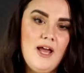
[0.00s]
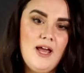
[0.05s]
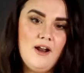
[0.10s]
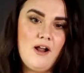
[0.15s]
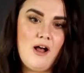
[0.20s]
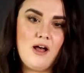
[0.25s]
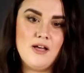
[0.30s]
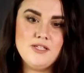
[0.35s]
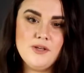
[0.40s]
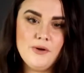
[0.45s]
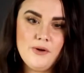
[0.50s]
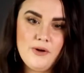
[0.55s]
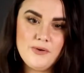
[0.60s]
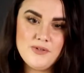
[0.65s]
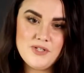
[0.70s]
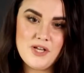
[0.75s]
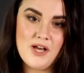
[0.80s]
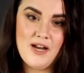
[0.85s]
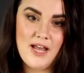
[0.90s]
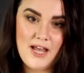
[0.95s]
It also
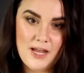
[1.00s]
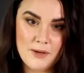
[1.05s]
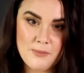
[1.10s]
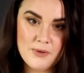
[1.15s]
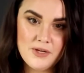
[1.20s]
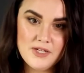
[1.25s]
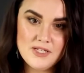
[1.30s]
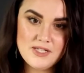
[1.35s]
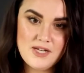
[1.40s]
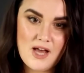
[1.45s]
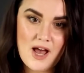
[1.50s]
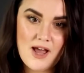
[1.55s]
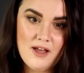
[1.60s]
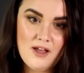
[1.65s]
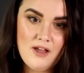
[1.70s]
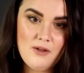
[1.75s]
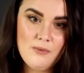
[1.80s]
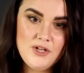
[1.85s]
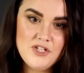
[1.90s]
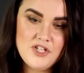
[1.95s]
goes on apron
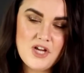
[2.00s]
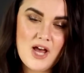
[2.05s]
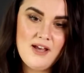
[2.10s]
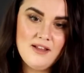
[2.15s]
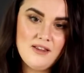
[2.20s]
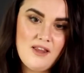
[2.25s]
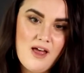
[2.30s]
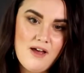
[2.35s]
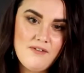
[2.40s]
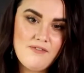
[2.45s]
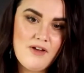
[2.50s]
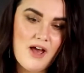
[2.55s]
style, which I love.